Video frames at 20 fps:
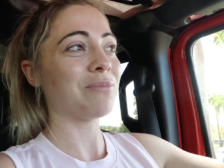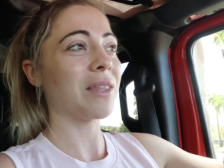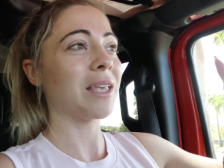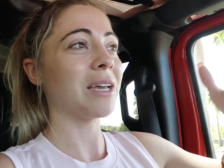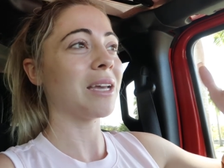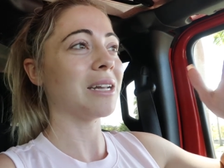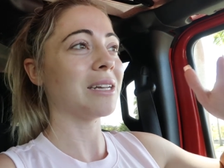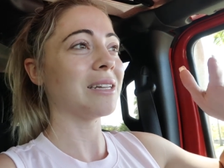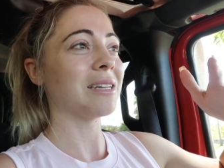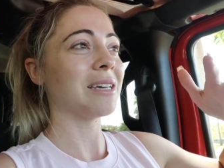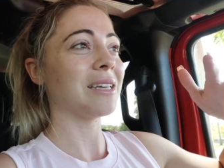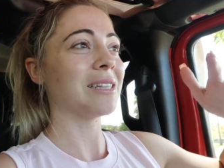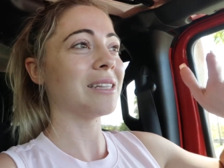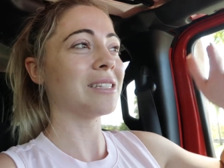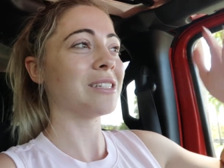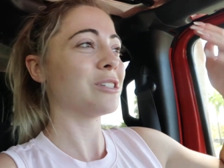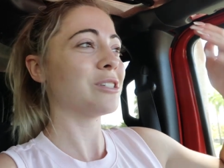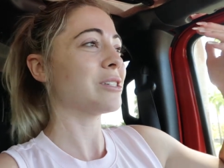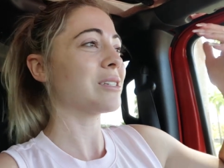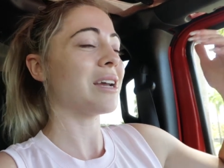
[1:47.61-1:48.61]
And
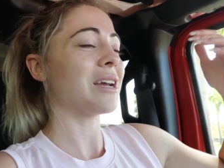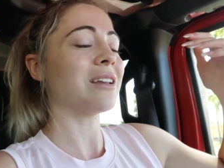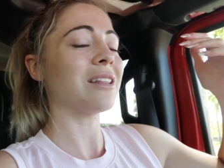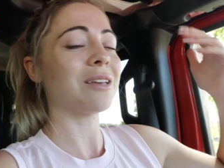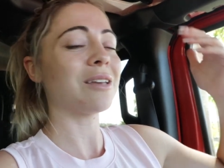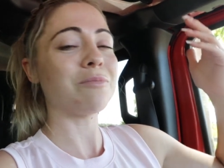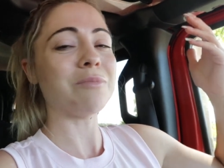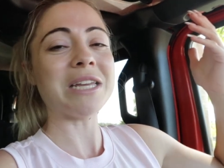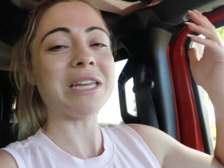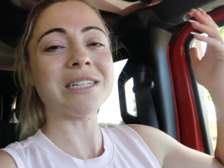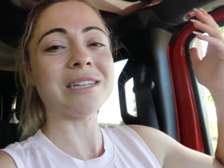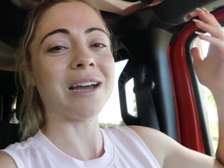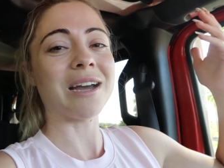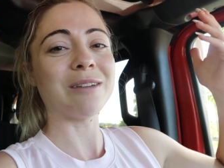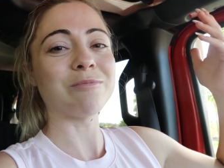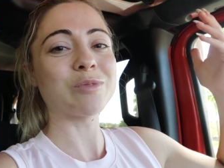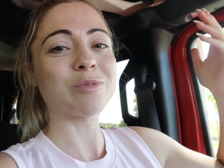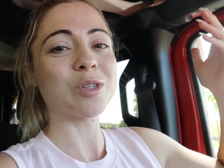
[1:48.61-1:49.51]
this is just kind of like me time.